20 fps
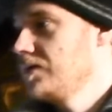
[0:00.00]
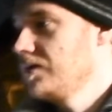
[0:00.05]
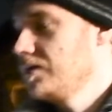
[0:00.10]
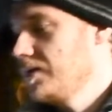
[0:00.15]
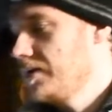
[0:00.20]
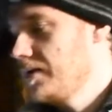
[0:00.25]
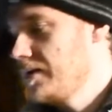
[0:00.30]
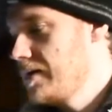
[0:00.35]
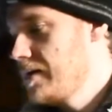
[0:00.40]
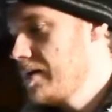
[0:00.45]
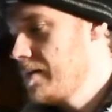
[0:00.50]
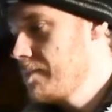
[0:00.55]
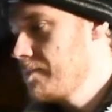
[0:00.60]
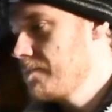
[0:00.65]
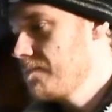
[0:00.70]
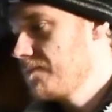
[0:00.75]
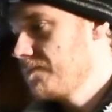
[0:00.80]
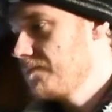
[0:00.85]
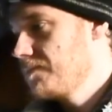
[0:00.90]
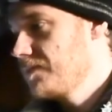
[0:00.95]

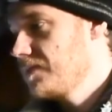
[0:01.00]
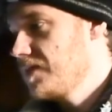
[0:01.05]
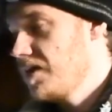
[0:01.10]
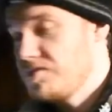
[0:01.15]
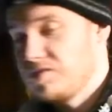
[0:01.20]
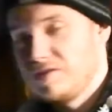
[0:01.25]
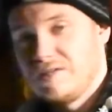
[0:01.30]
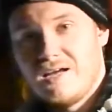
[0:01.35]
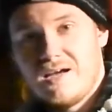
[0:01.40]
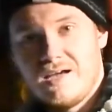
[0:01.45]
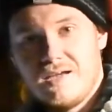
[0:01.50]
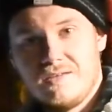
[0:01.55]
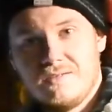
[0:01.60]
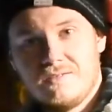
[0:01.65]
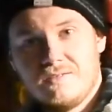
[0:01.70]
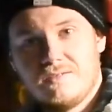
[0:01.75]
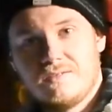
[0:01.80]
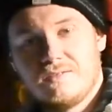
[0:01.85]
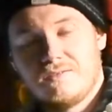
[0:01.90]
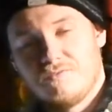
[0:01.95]
I've aligned,
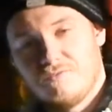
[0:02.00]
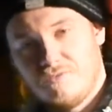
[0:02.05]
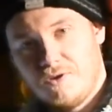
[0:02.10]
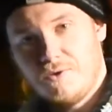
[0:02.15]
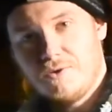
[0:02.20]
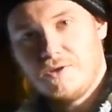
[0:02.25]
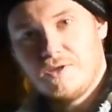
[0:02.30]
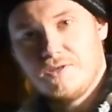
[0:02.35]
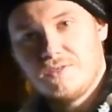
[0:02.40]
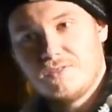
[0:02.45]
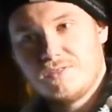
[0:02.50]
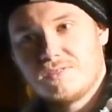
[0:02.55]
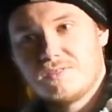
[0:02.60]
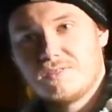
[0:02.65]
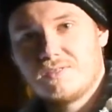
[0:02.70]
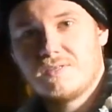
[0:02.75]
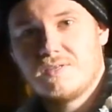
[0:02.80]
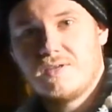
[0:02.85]
focused,